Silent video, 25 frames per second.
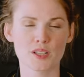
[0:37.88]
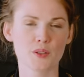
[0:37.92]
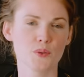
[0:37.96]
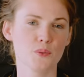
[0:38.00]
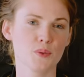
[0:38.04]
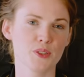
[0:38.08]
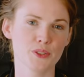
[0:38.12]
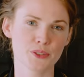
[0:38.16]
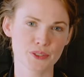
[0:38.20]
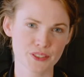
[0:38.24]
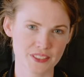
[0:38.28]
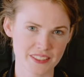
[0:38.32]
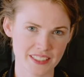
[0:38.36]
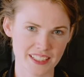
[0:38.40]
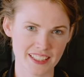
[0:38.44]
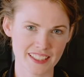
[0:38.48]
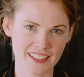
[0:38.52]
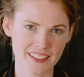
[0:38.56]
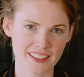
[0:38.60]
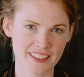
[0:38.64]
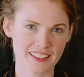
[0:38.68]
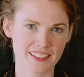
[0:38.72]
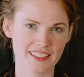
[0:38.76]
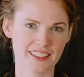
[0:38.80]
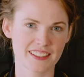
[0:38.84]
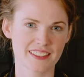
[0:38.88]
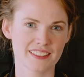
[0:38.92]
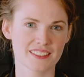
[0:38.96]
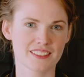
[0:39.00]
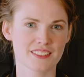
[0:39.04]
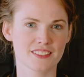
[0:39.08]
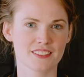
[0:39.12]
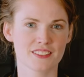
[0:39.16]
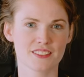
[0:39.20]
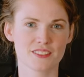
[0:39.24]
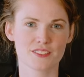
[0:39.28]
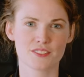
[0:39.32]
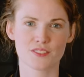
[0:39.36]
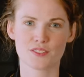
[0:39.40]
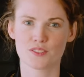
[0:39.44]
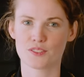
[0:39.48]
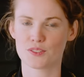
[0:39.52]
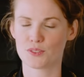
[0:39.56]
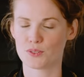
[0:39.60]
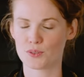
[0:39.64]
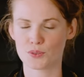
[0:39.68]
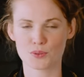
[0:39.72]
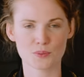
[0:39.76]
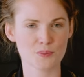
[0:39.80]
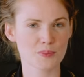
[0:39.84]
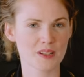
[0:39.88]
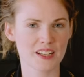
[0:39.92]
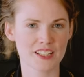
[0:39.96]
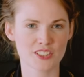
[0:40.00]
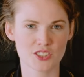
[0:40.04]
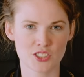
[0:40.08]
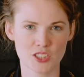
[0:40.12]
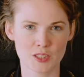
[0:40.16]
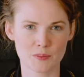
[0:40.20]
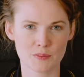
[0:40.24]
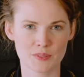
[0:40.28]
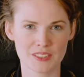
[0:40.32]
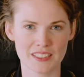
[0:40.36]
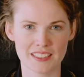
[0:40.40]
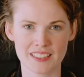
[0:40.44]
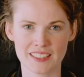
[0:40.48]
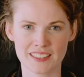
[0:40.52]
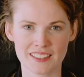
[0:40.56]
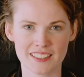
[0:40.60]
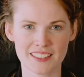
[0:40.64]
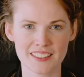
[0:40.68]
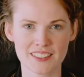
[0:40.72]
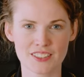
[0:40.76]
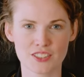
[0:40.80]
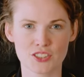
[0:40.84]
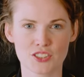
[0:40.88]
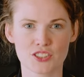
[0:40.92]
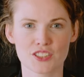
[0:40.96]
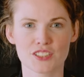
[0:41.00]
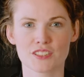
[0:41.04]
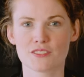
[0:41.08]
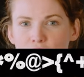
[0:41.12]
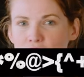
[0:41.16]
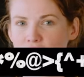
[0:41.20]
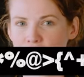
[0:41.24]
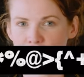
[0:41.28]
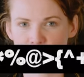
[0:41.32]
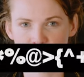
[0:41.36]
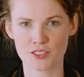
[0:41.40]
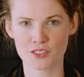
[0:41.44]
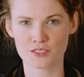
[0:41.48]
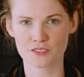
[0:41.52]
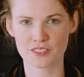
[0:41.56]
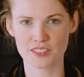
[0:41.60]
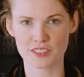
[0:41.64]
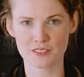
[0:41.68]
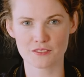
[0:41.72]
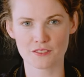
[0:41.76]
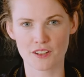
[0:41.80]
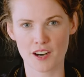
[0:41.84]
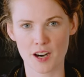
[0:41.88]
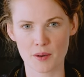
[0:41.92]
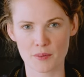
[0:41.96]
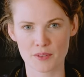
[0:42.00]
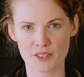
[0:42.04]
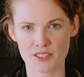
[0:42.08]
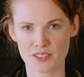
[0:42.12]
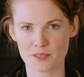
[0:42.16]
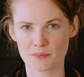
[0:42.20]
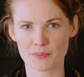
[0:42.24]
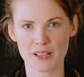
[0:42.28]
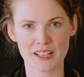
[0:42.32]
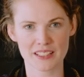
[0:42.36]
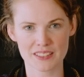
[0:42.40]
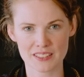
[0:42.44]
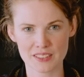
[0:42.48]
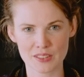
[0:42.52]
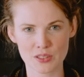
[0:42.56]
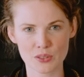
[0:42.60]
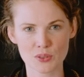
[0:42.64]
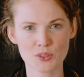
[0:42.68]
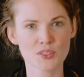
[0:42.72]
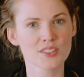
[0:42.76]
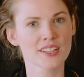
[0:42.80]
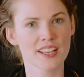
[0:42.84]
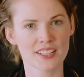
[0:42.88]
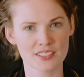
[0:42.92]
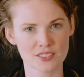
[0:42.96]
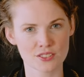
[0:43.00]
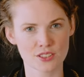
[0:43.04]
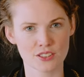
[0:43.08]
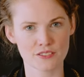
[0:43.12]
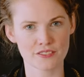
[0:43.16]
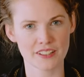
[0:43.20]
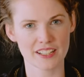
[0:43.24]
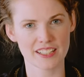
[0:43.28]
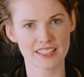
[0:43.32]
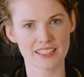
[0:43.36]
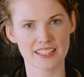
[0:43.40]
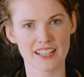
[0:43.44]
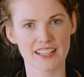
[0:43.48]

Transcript: I will say is don't buy cheap tequila. You're just f***ing over the farmers in Mexico, and that's not very